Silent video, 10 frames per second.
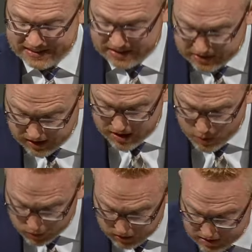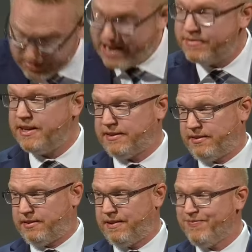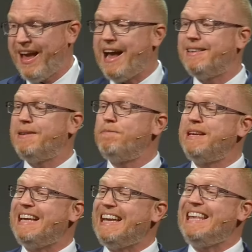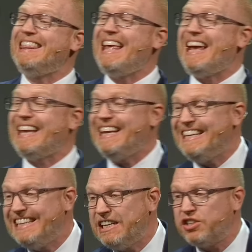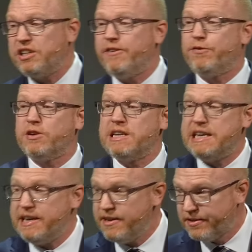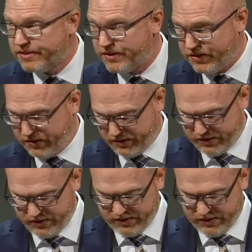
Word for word: as the dark world around us, and to be in that condition for years.